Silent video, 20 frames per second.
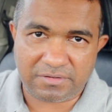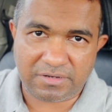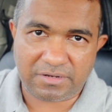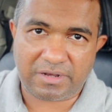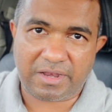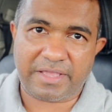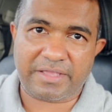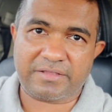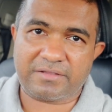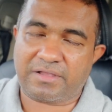
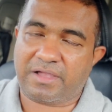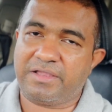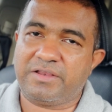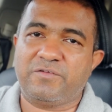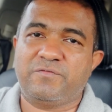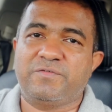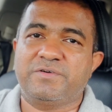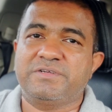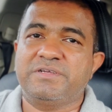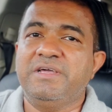like kind
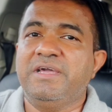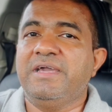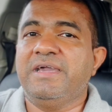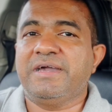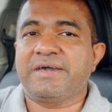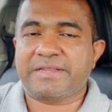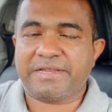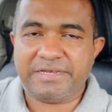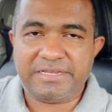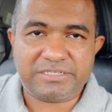of a
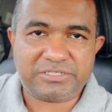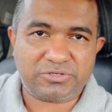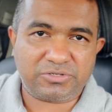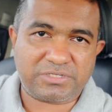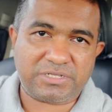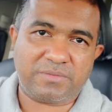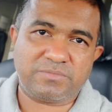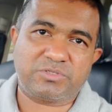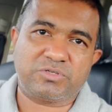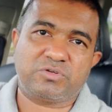Redis or
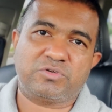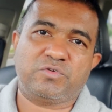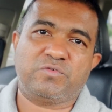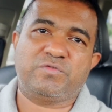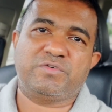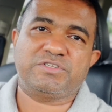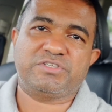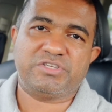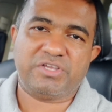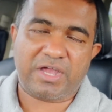some sort
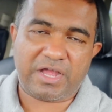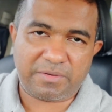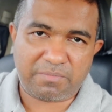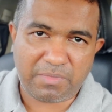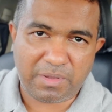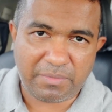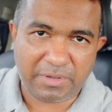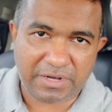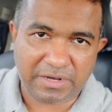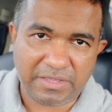of a shared
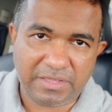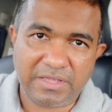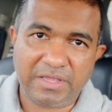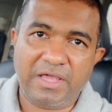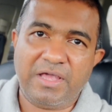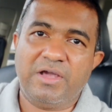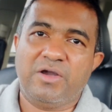memory